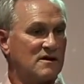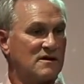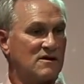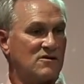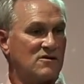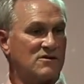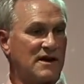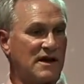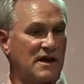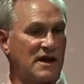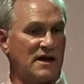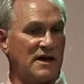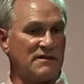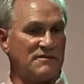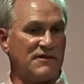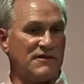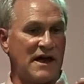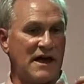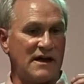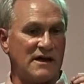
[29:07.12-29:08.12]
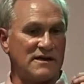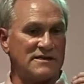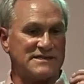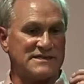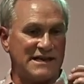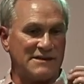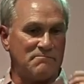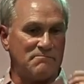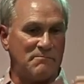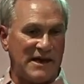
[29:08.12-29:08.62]
Okay, that ouais. is a
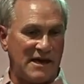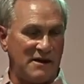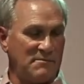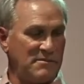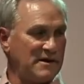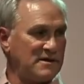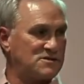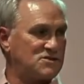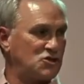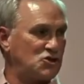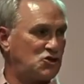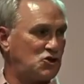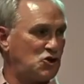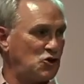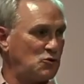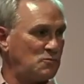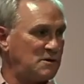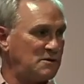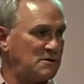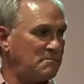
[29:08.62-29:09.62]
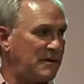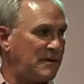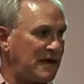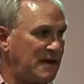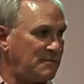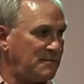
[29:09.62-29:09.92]
baby. It's a human baby.